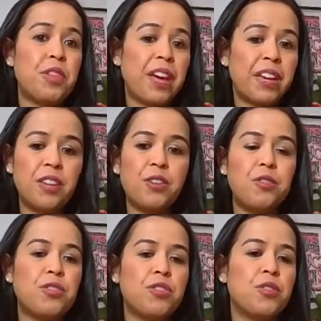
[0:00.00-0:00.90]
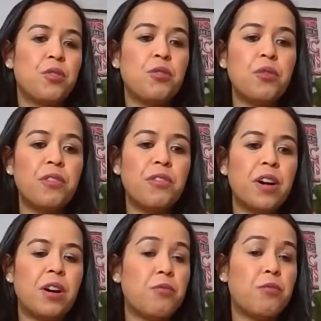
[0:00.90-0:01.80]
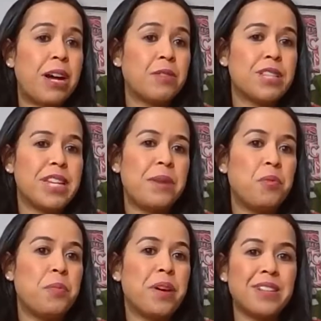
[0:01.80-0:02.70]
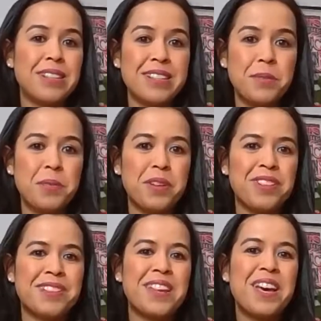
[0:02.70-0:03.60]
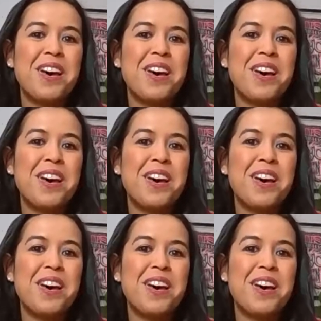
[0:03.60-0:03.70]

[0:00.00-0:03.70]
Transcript: Thank you to all of our roundtable participants